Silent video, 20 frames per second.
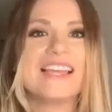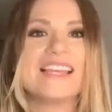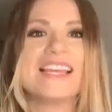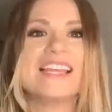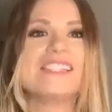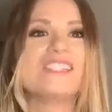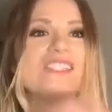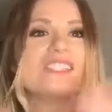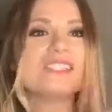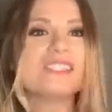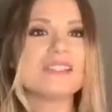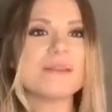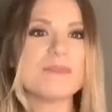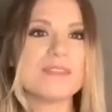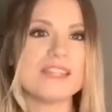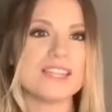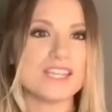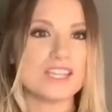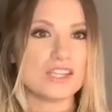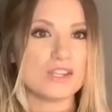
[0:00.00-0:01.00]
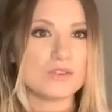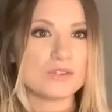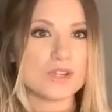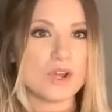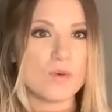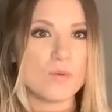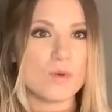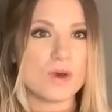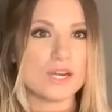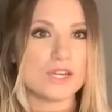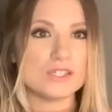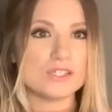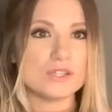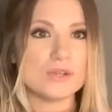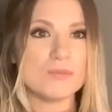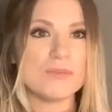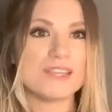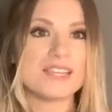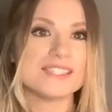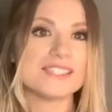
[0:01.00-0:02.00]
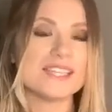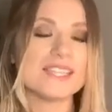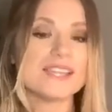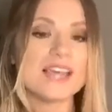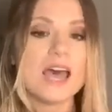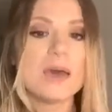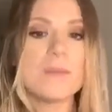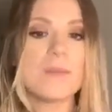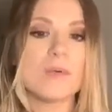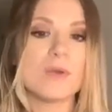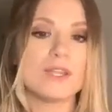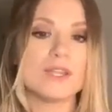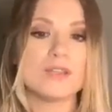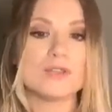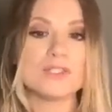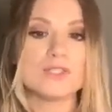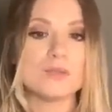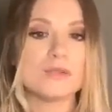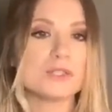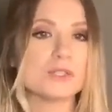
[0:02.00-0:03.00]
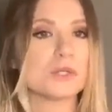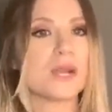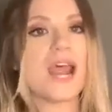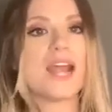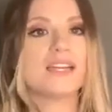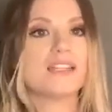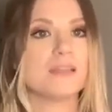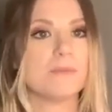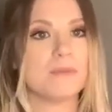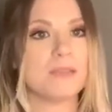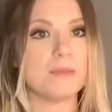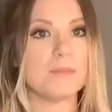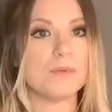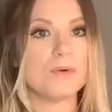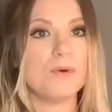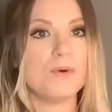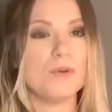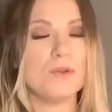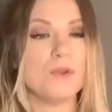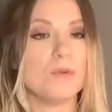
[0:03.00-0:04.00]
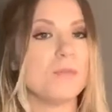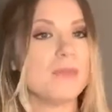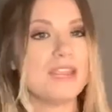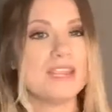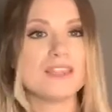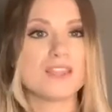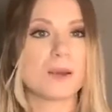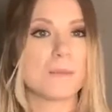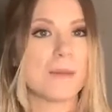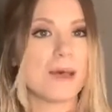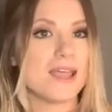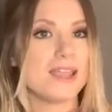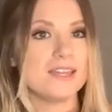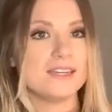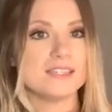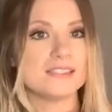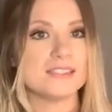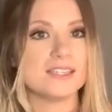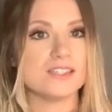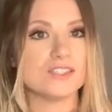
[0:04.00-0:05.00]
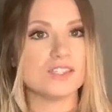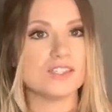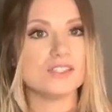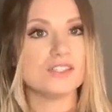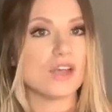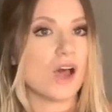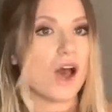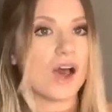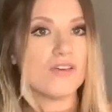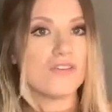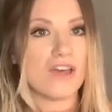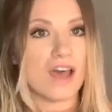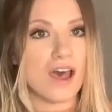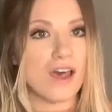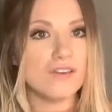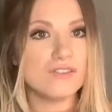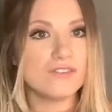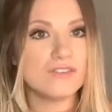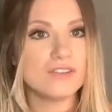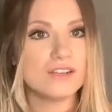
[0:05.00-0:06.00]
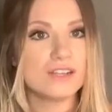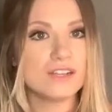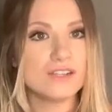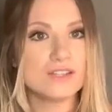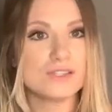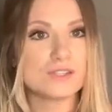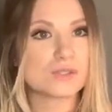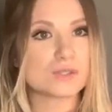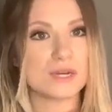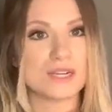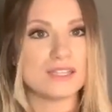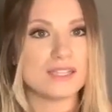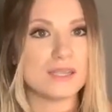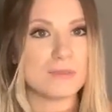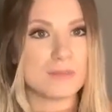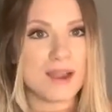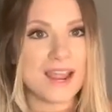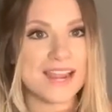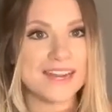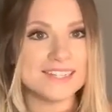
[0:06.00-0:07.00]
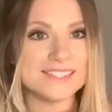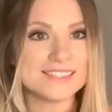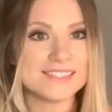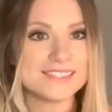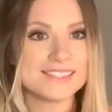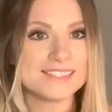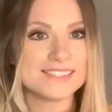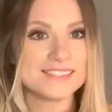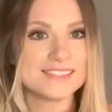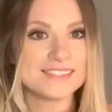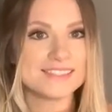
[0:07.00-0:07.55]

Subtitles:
it's just something that you don't want to do because at that point you do attract the people who make their buying decisions off of strictly price,